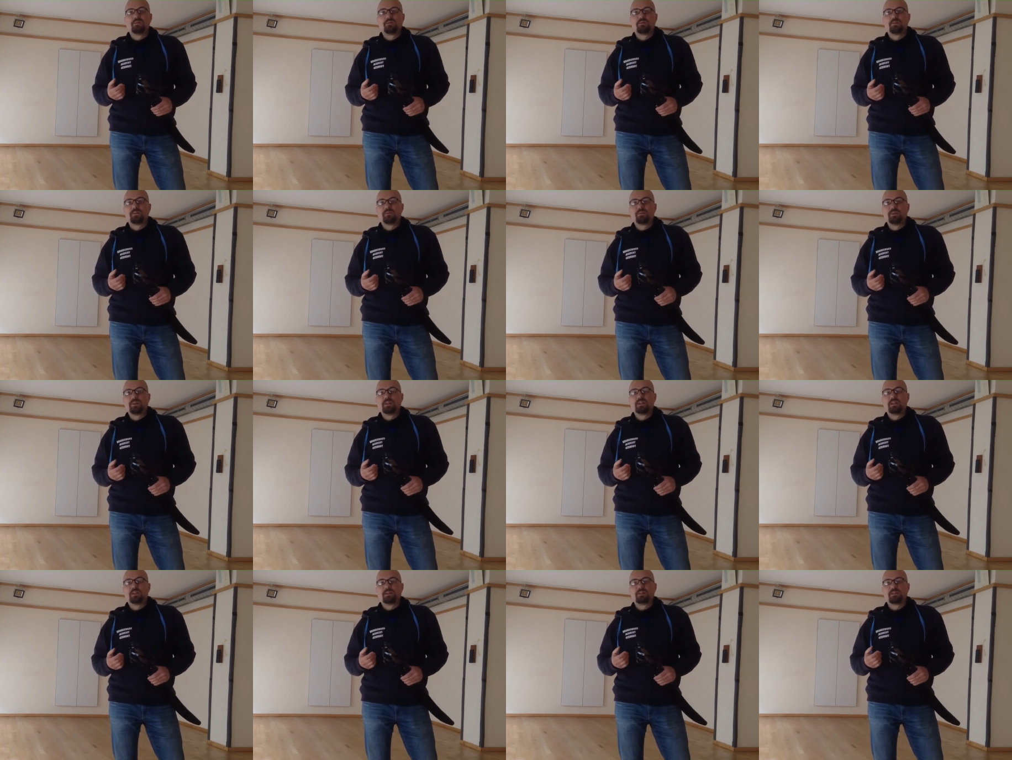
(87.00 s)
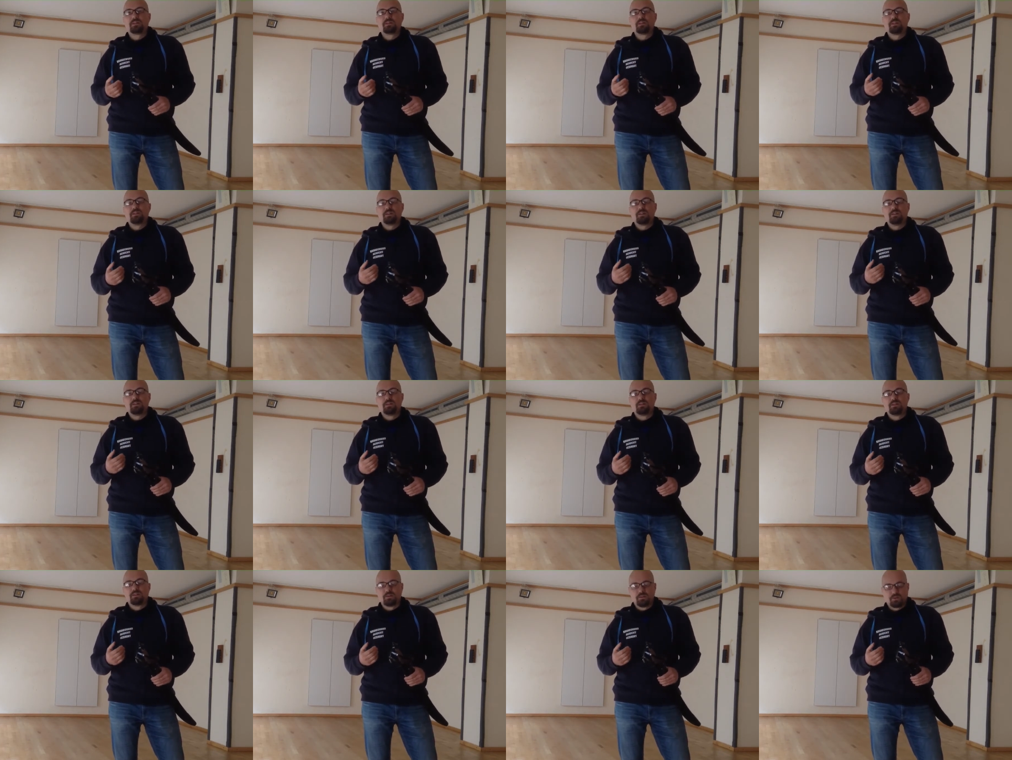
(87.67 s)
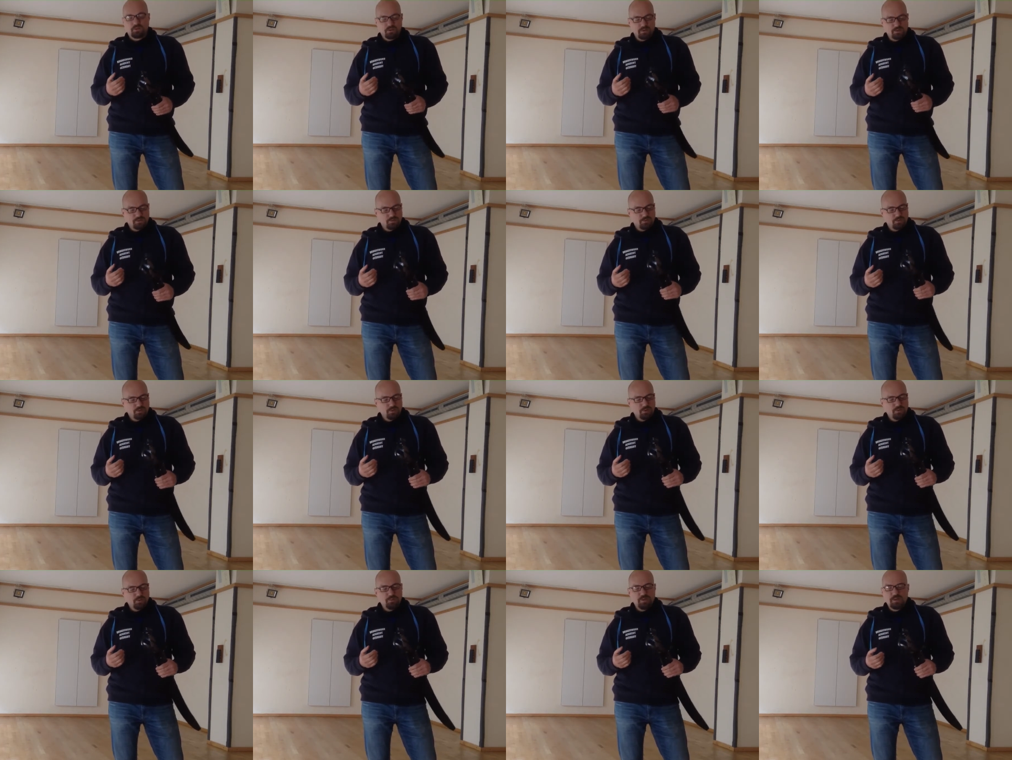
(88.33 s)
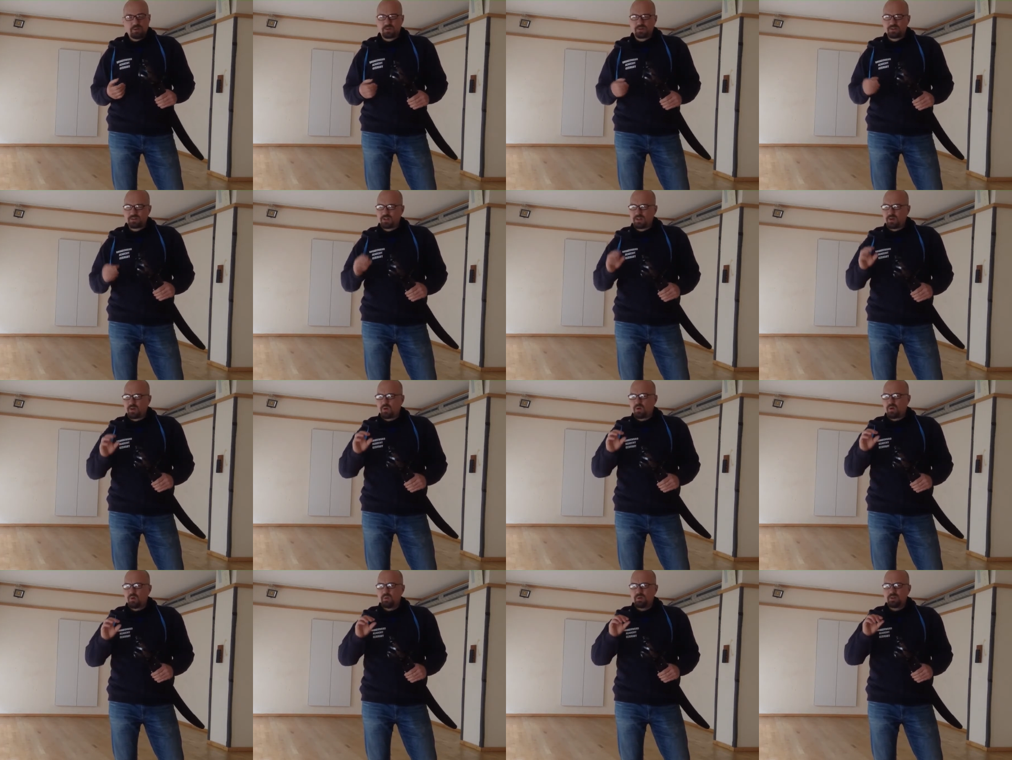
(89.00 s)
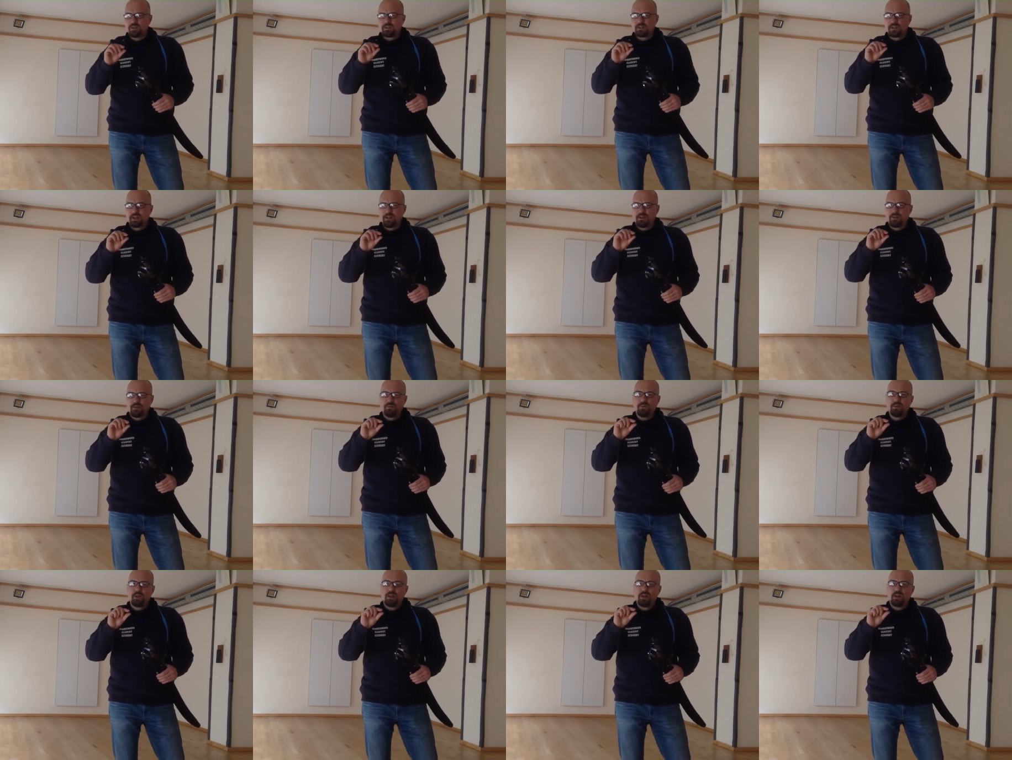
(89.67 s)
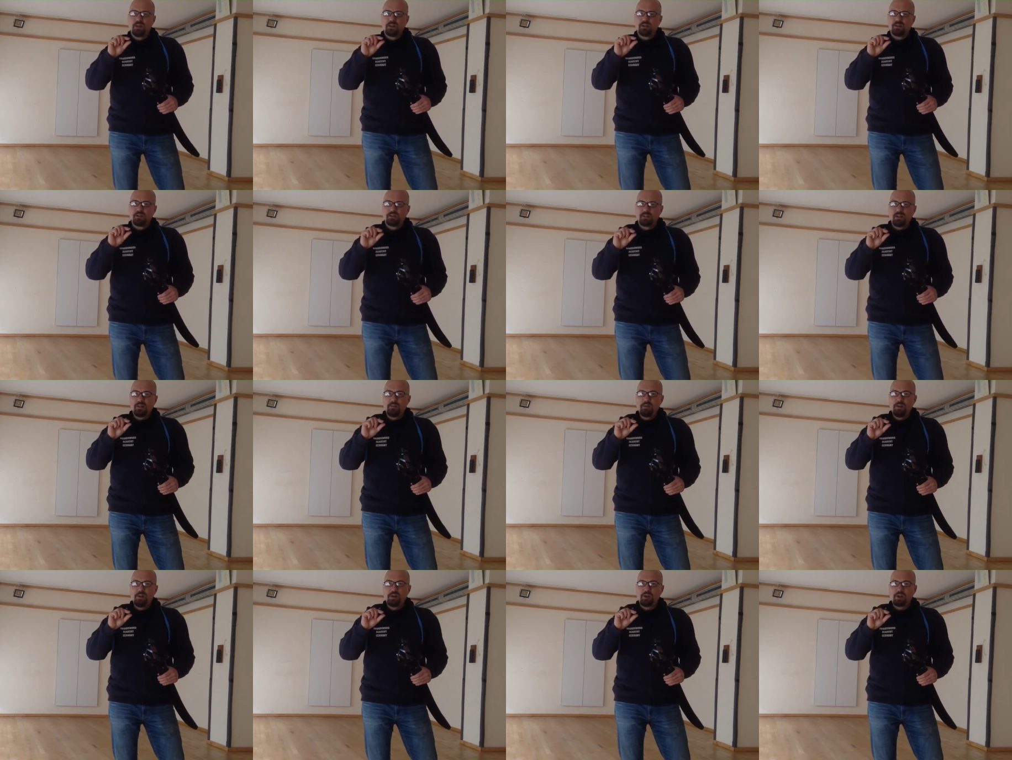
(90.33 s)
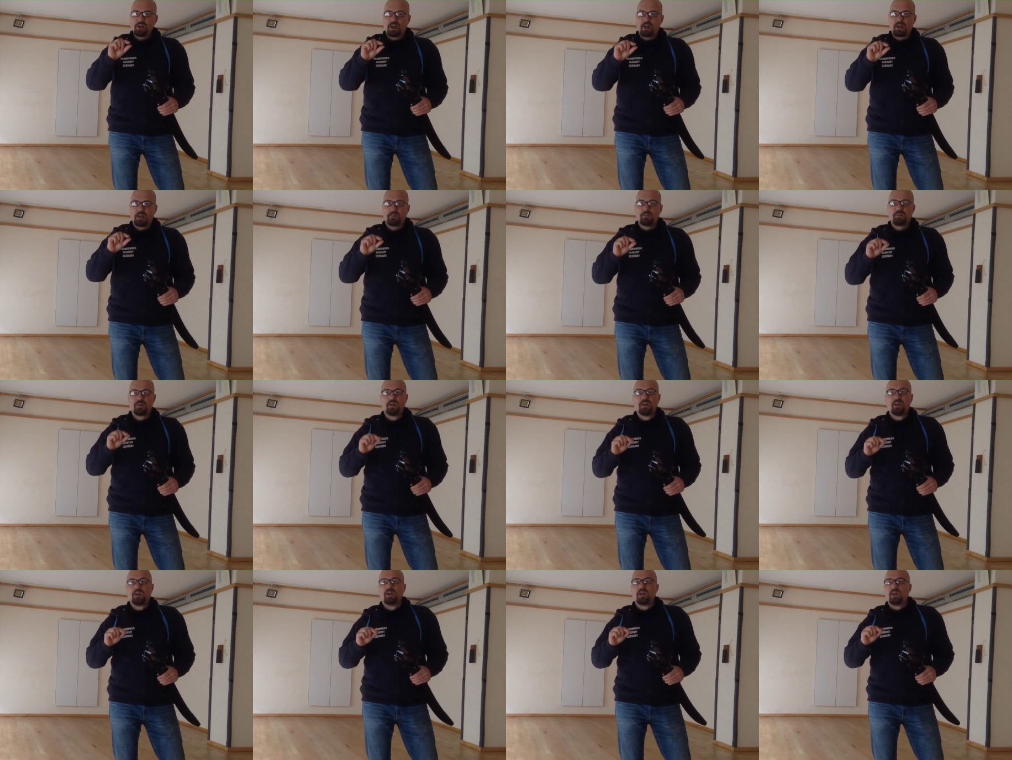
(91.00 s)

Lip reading: the Windlass swords for you, because they are always kind of semi-sharp,